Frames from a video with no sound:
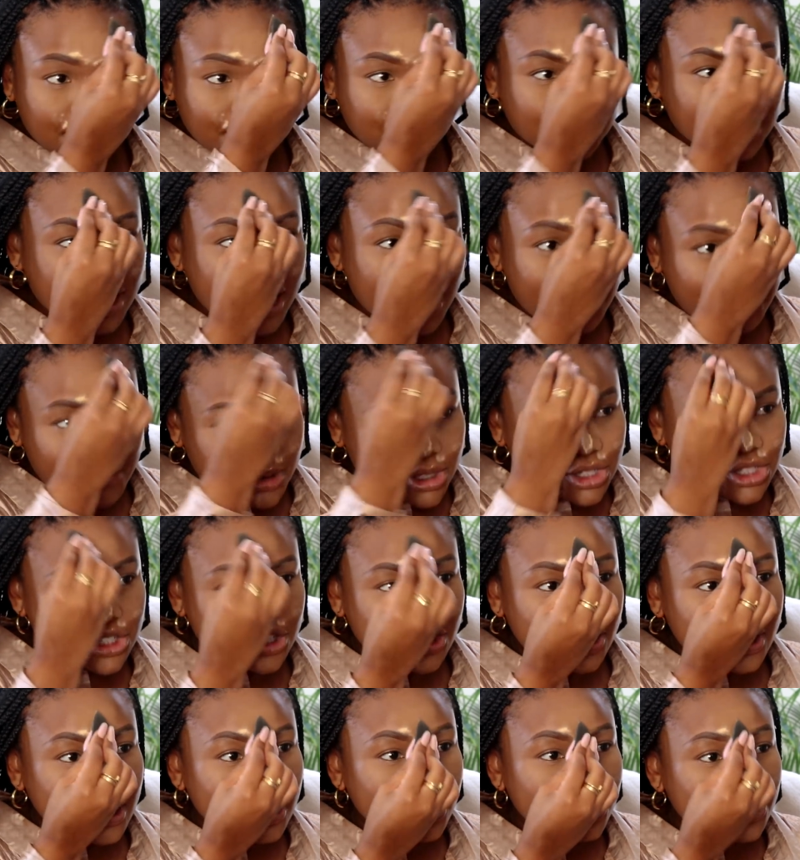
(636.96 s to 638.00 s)
Yeah, but
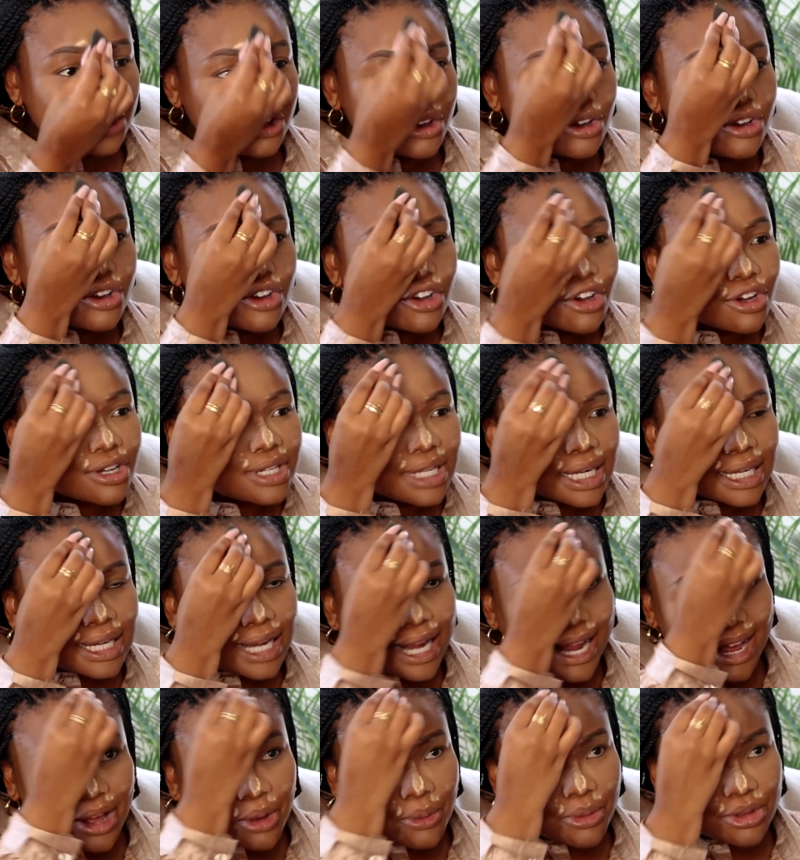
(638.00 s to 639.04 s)
you're good at
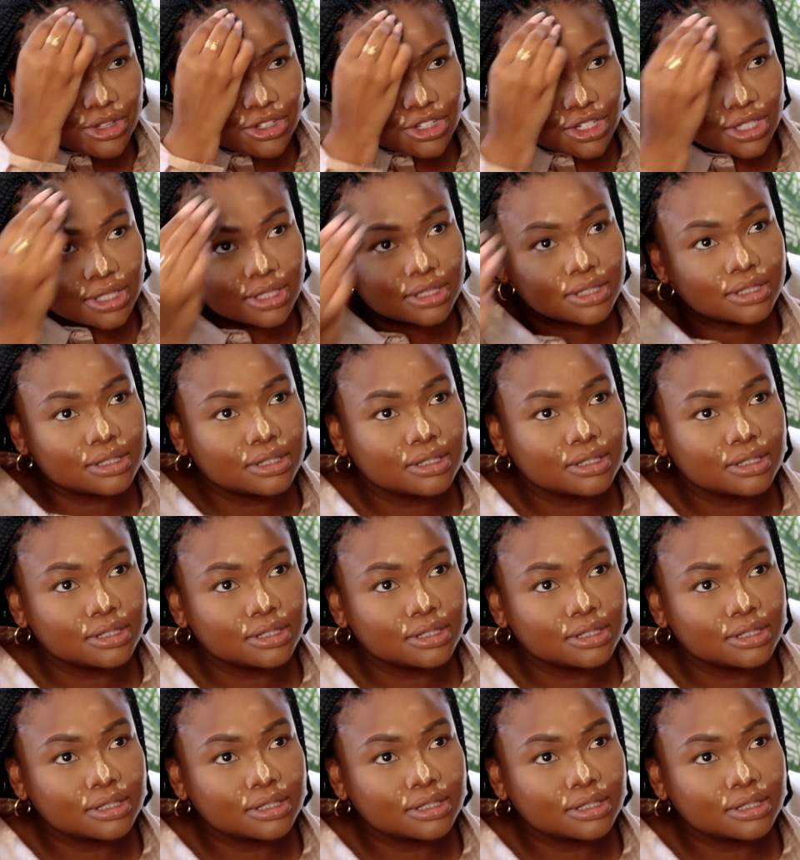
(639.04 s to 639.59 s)
languages.